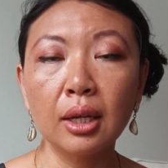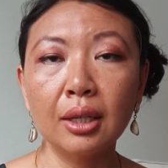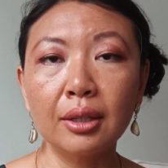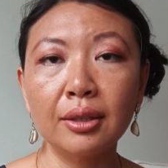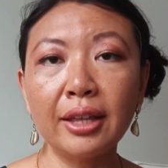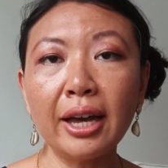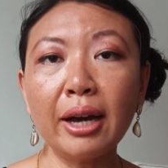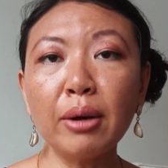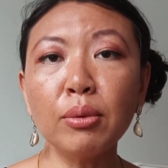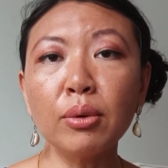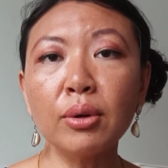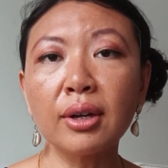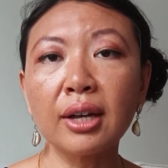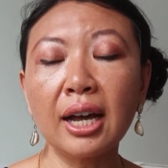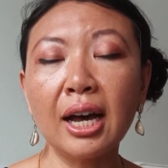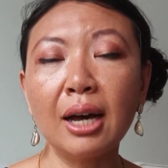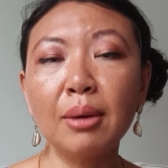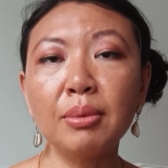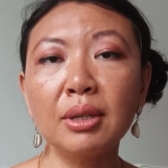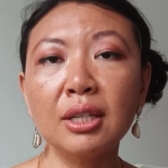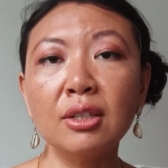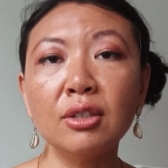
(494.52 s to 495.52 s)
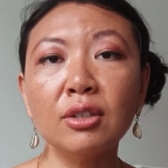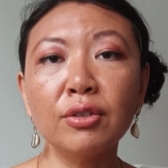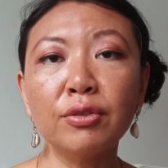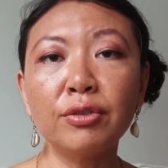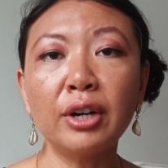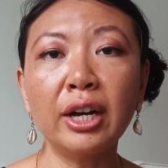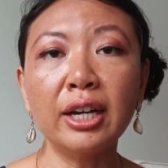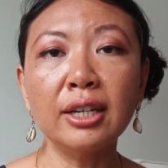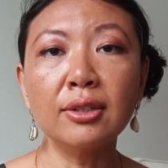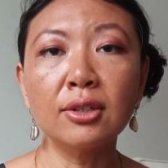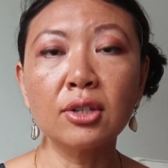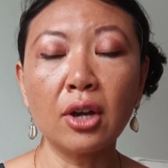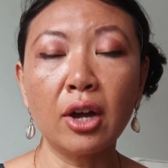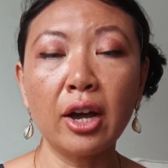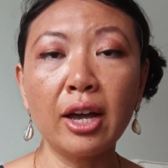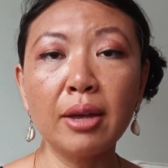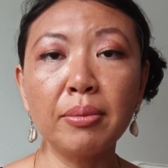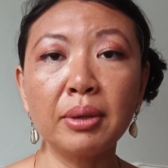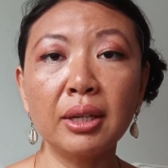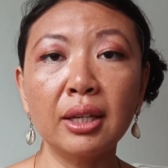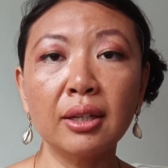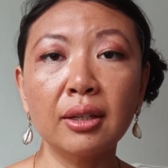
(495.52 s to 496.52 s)
That will come in divine
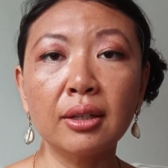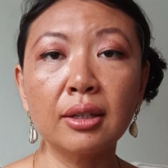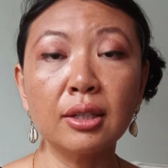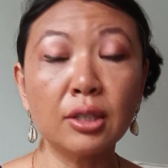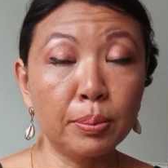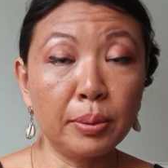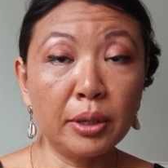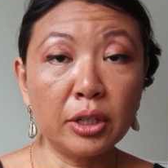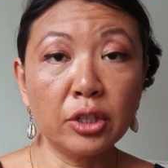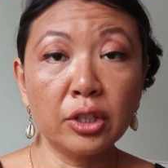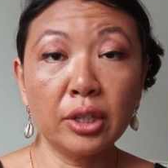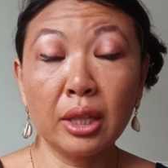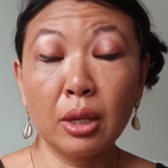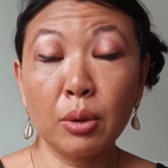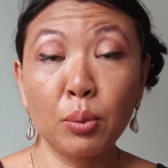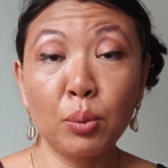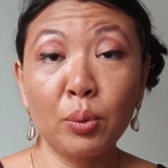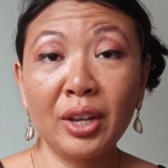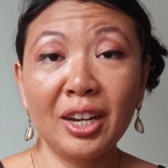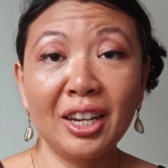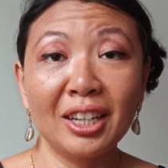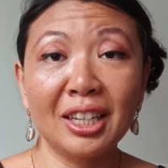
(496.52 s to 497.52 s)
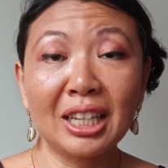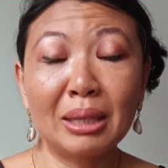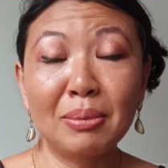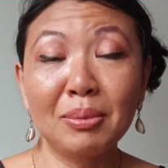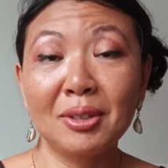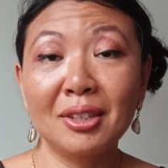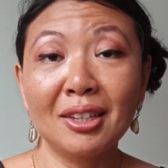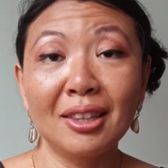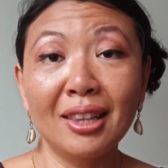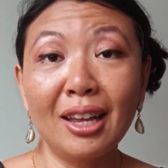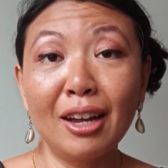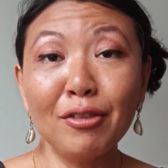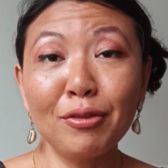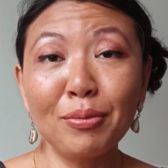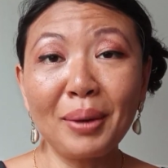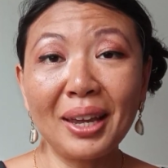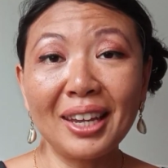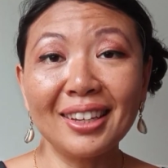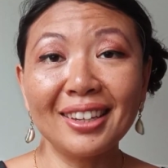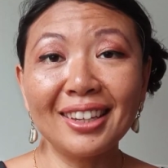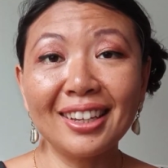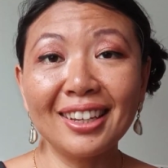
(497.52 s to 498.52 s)
timing, especially when it comes to
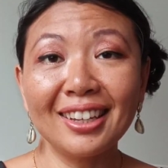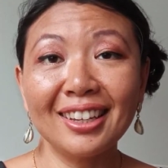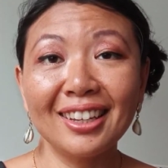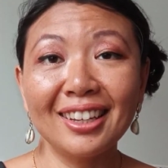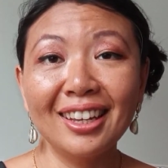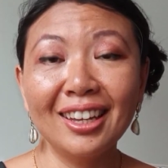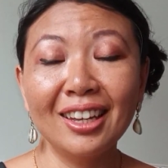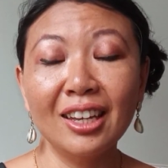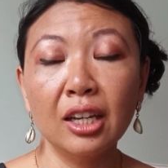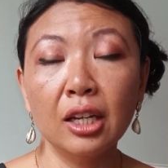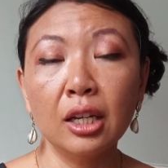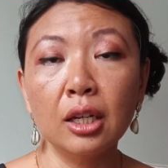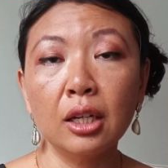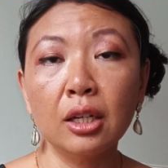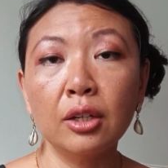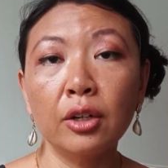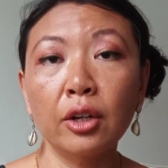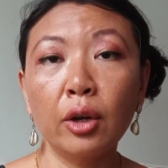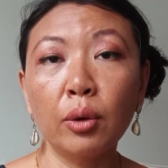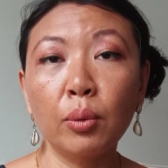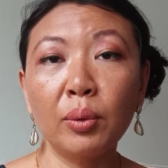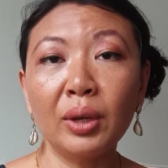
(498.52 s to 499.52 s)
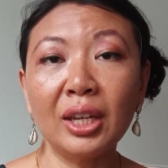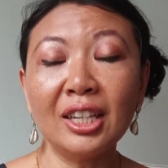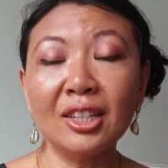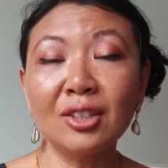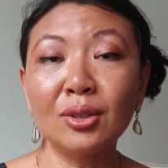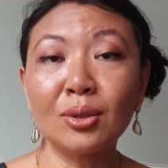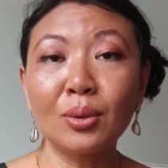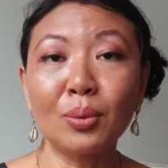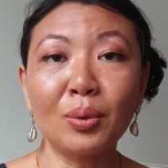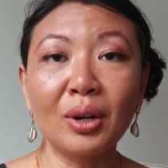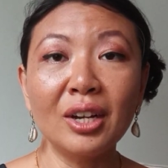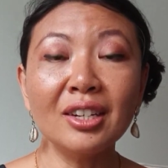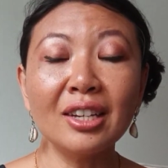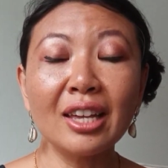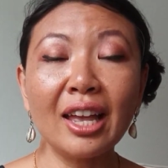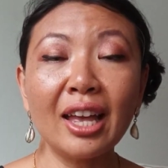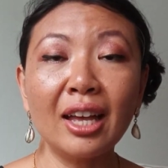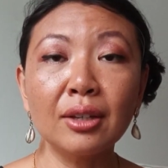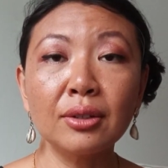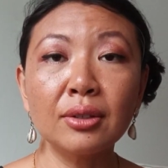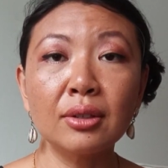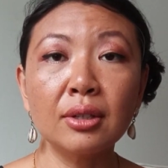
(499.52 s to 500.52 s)
lovemaking. You know, we surrender
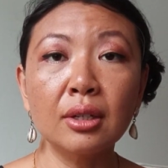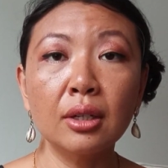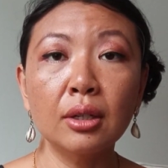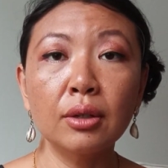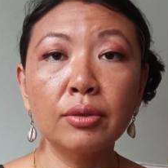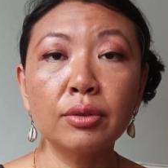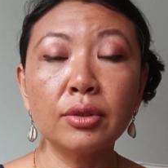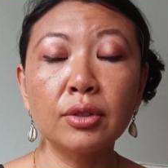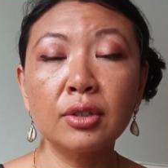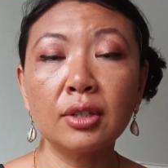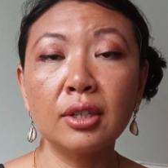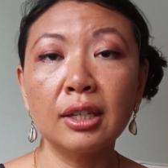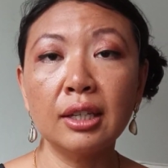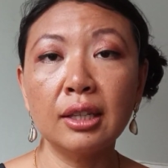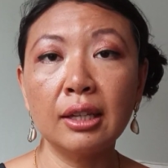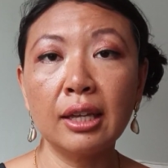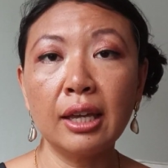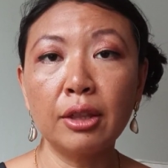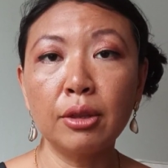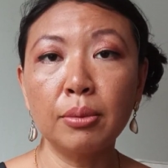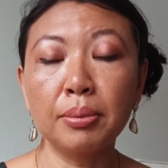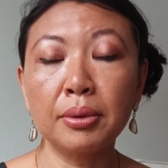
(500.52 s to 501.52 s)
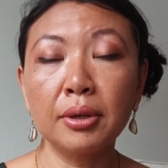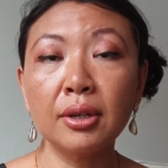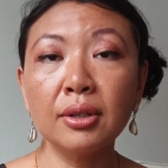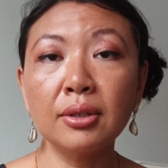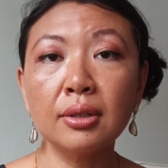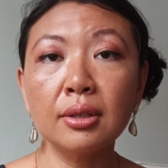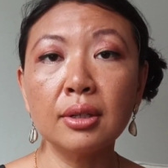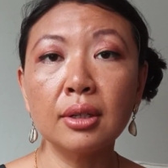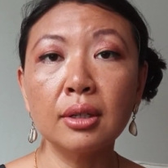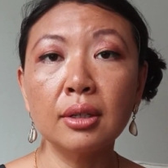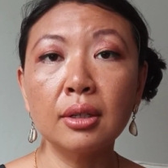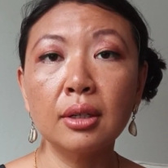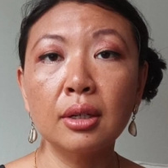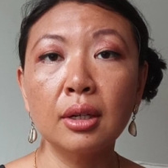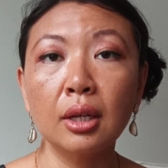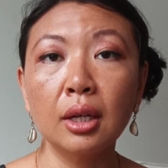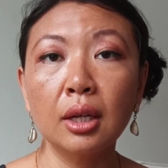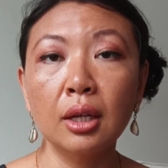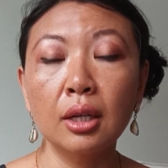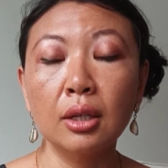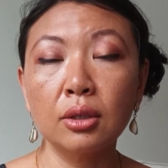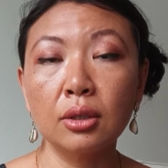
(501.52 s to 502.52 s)
ourselves to the other person
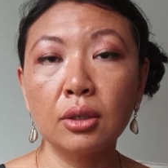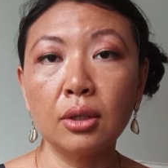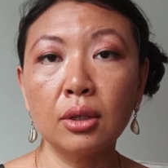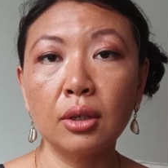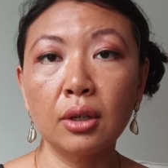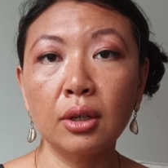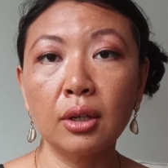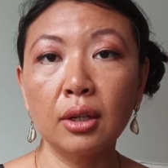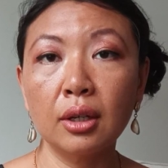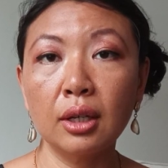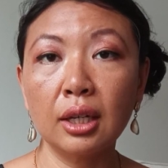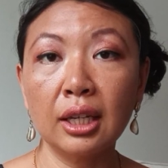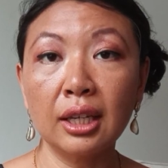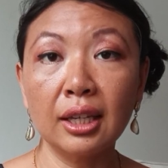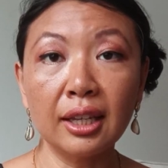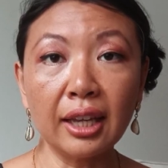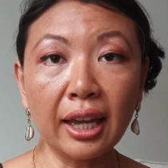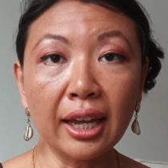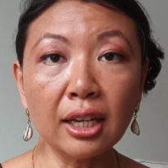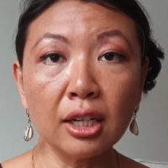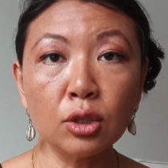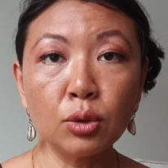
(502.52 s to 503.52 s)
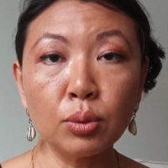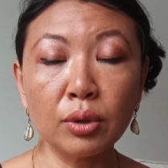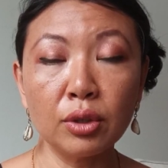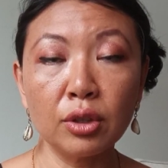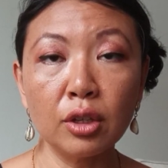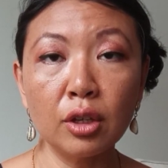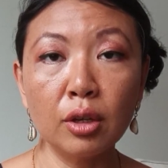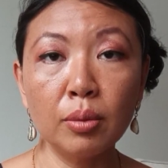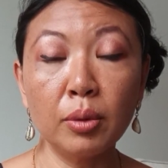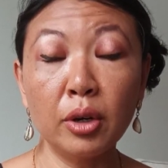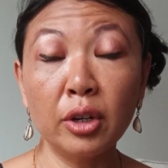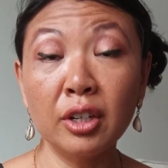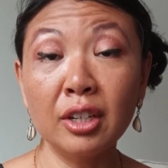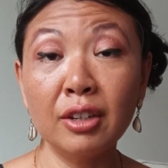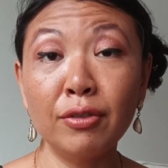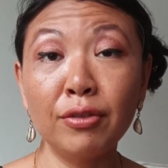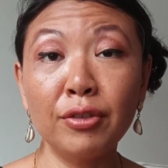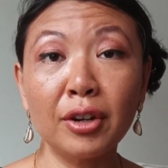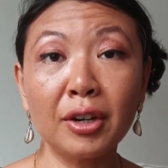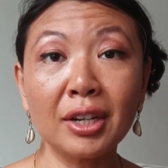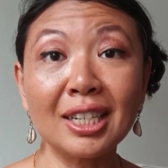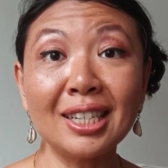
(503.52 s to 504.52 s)
to engage with them on a
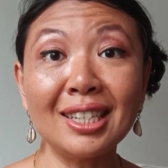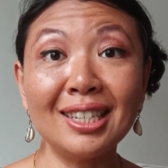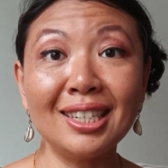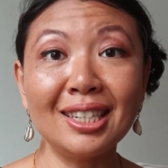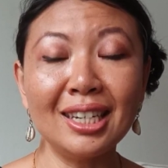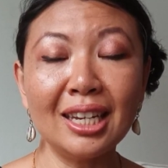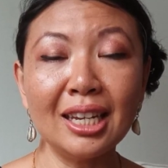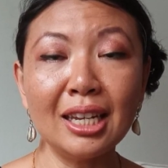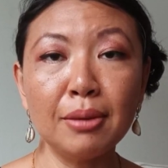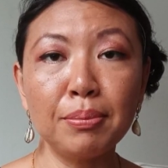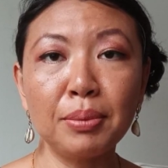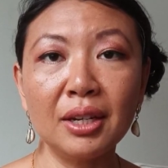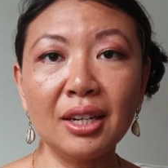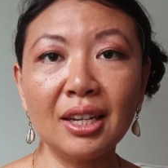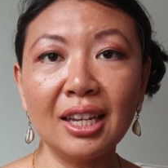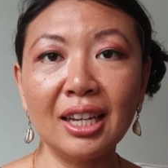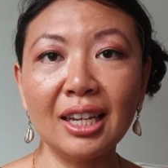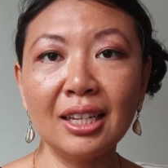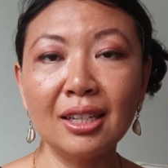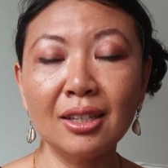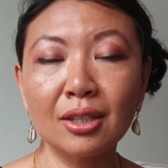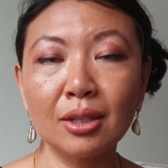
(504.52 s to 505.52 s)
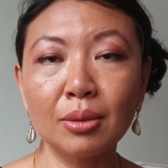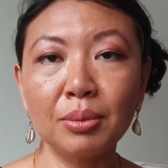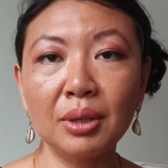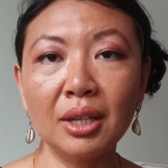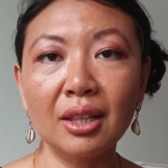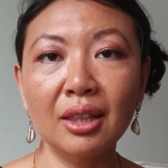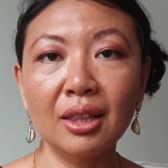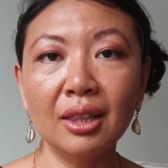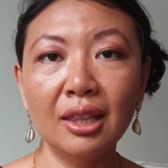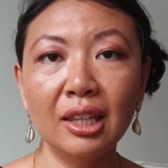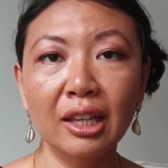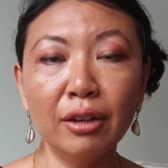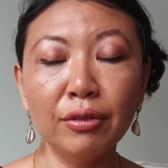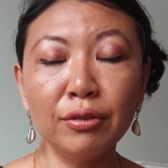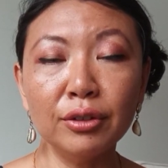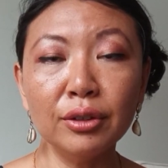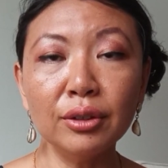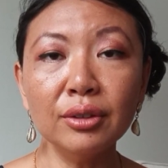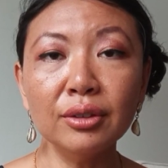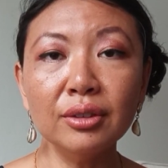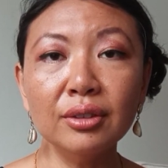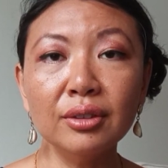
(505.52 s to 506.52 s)
very deep and intimate
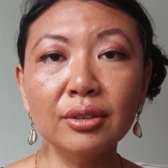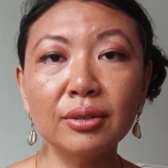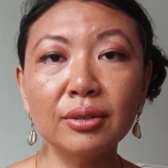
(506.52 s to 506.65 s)
level.